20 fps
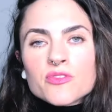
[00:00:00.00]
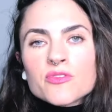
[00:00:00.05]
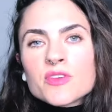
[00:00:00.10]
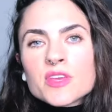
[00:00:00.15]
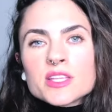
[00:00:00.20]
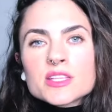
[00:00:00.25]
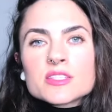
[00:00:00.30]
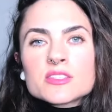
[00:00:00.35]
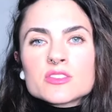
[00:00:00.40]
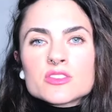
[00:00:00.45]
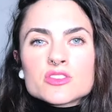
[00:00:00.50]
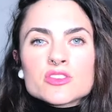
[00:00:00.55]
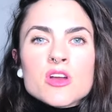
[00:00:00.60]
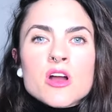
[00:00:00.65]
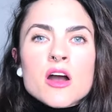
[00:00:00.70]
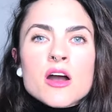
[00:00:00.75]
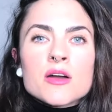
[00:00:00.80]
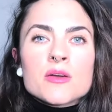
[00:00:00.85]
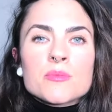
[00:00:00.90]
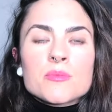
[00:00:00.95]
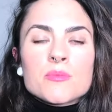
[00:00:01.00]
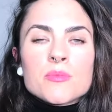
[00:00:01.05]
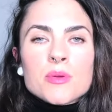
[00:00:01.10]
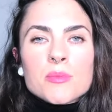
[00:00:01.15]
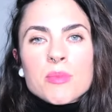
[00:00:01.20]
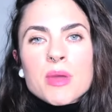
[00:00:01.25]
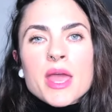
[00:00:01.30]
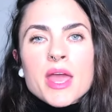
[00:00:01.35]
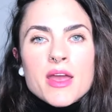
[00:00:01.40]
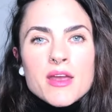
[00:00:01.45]
fit, strong,
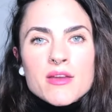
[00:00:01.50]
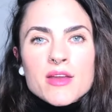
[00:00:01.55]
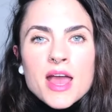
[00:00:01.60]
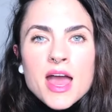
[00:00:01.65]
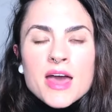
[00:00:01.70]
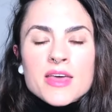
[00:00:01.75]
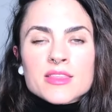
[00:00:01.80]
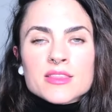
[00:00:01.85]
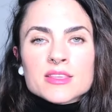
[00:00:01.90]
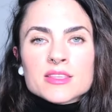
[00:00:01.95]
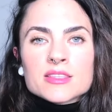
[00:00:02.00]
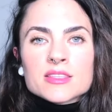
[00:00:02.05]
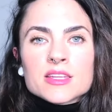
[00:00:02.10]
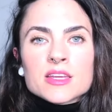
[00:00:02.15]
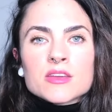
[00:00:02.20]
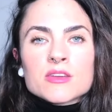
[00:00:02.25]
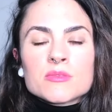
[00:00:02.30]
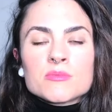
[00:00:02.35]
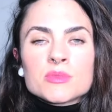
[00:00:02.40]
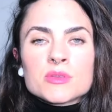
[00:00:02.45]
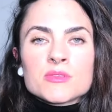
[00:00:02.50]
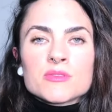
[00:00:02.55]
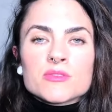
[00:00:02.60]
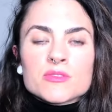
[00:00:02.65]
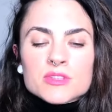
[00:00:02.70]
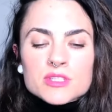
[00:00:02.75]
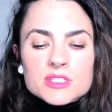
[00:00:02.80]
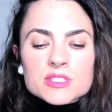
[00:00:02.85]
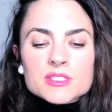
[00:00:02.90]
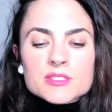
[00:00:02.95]
prepared athlete that I could be
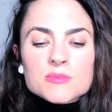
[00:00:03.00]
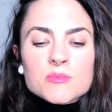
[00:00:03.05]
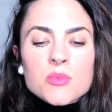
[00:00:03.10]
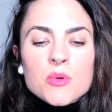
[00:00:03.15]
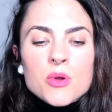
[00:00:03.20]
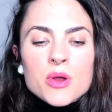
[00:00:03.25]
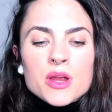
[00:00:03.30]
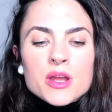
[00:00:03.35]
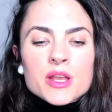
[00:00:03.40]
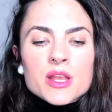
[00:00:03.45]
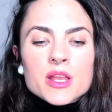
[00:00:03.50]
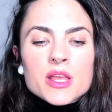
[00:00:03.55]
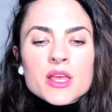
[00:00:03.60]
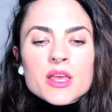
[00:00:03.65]
for the sport.